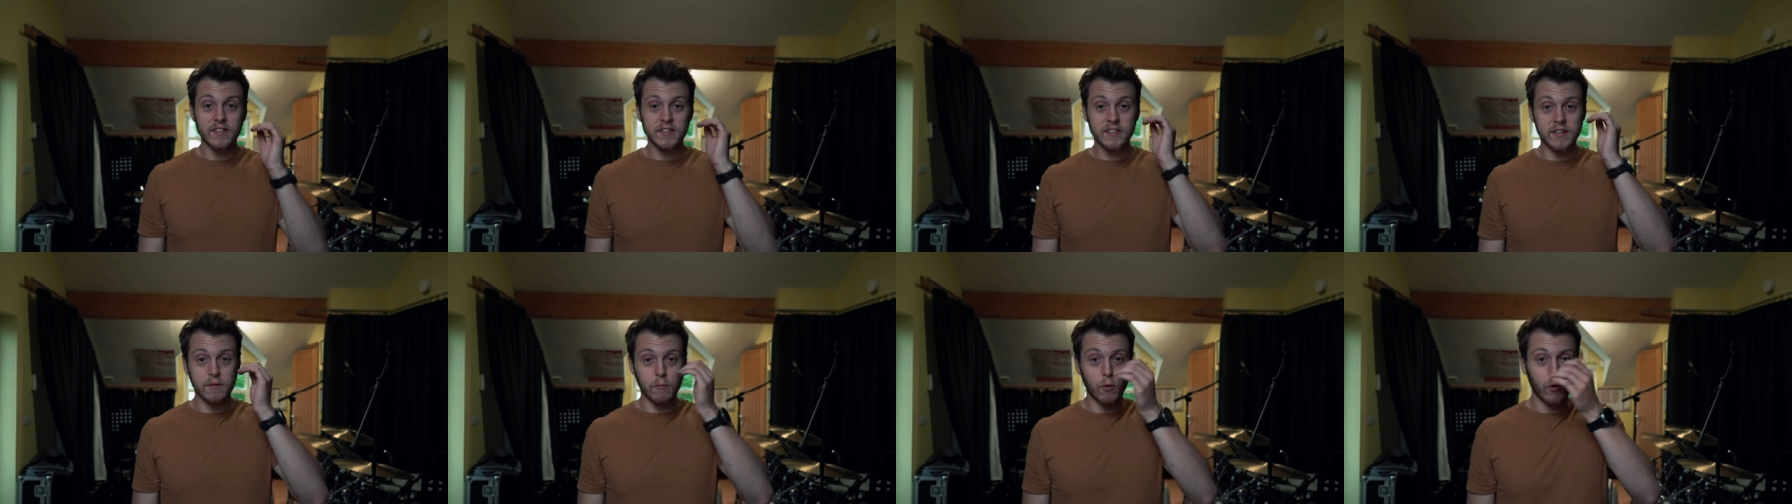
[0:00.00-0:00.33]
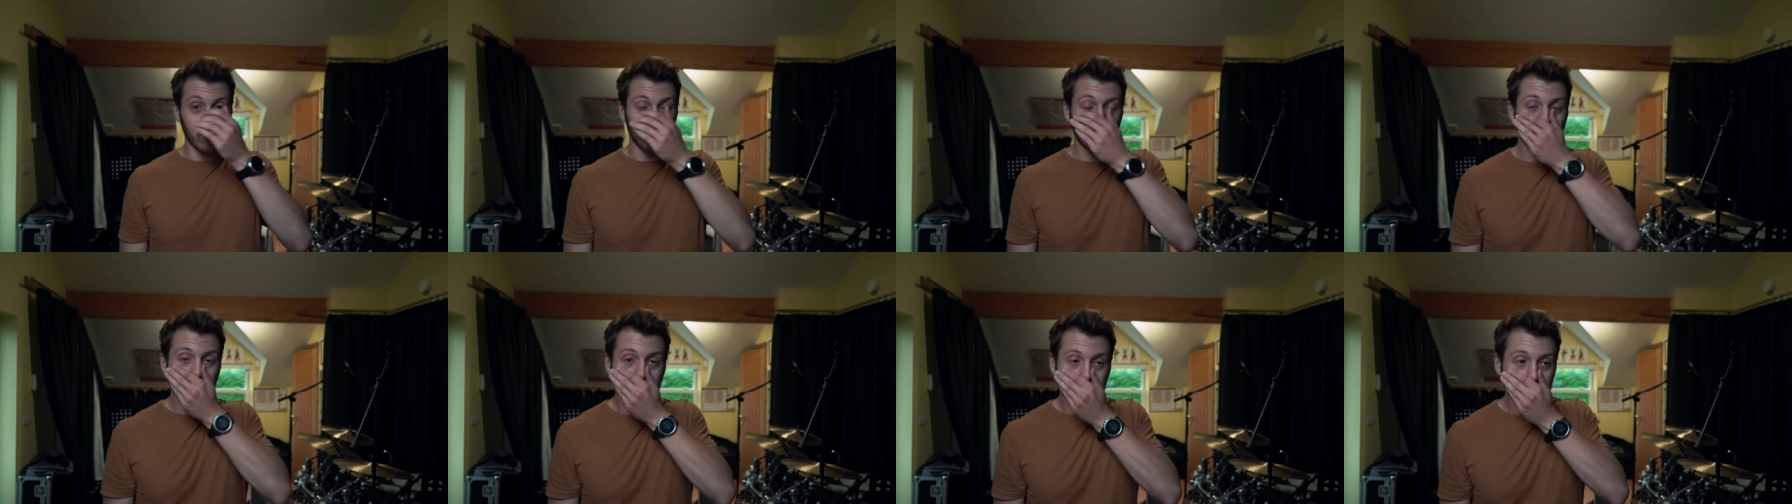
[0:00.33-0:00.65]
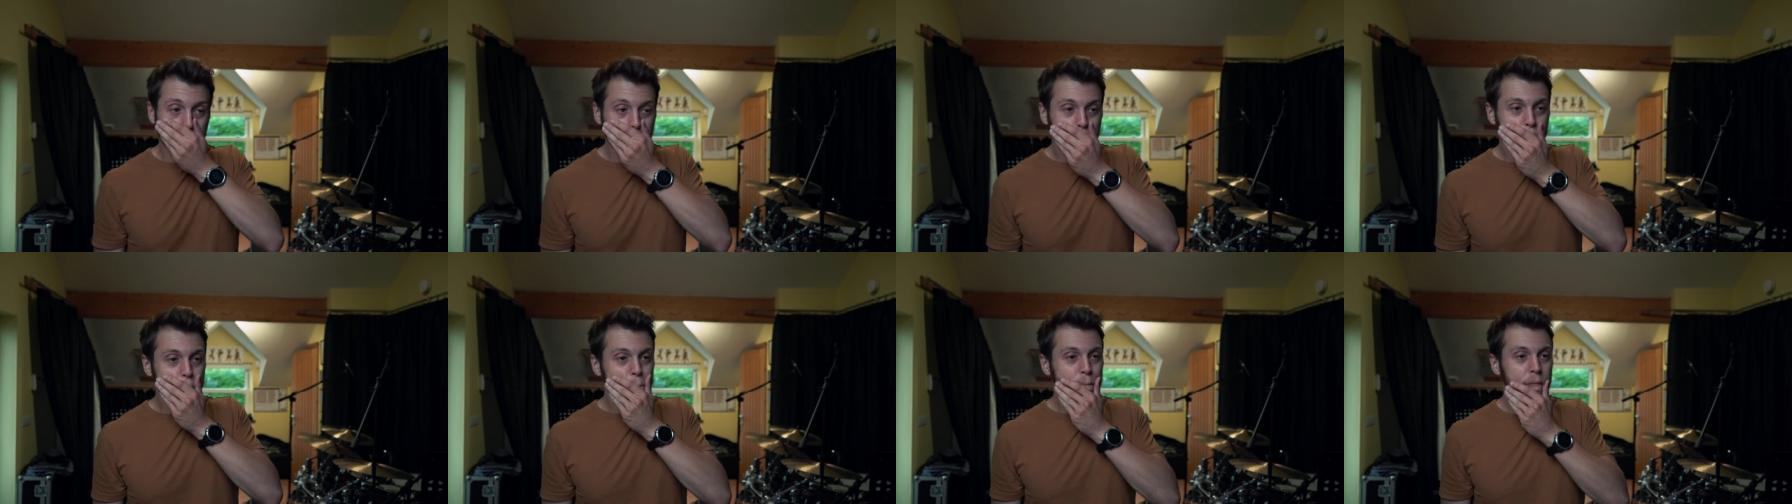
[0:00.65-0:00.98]
Thursday morning.
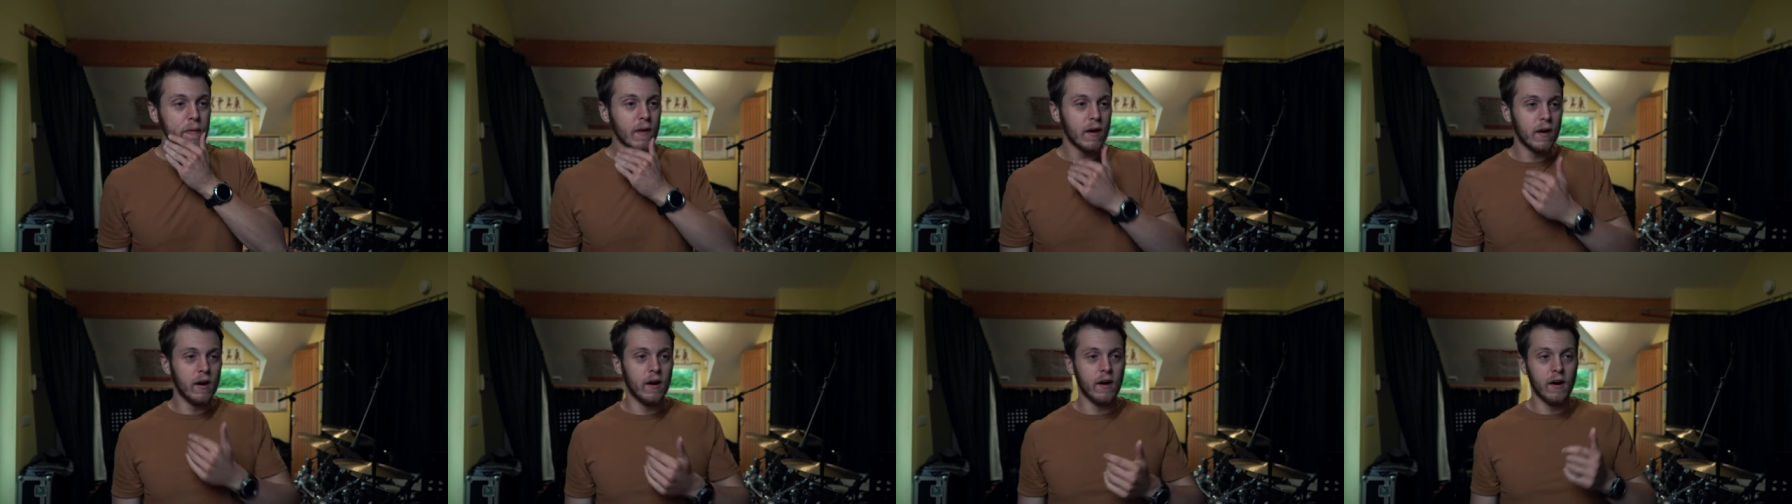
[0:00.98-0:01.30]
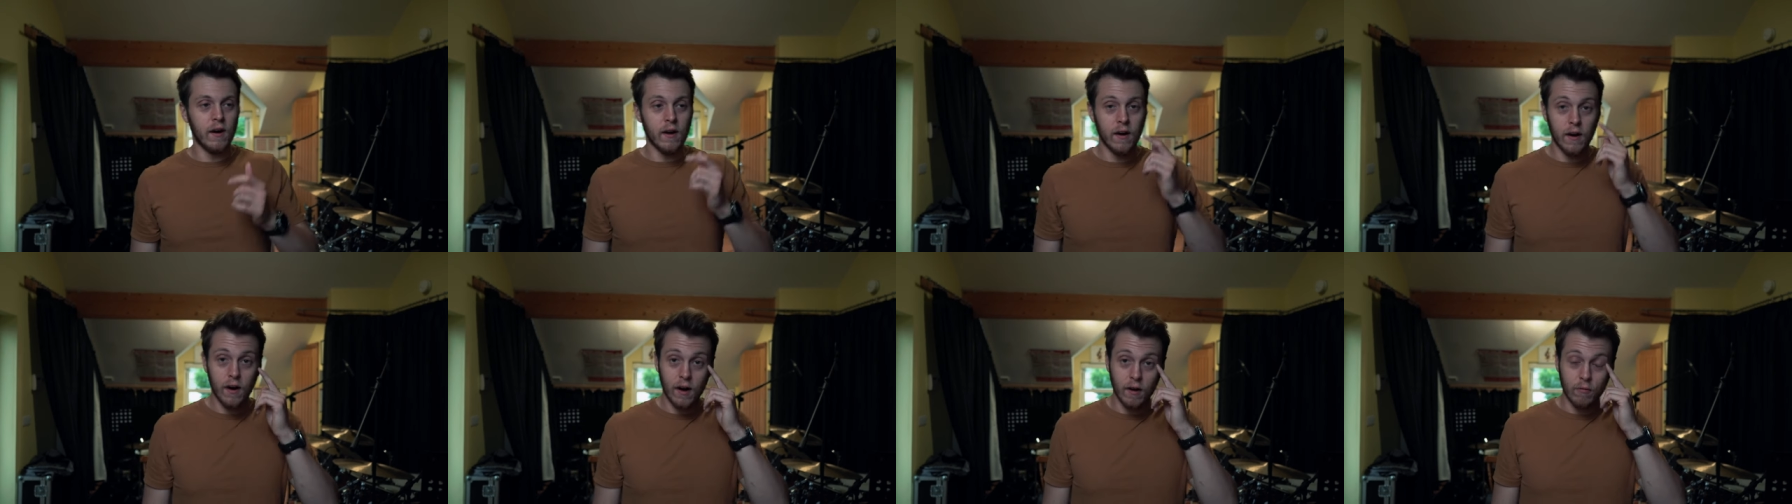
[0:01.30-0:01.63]
Uh,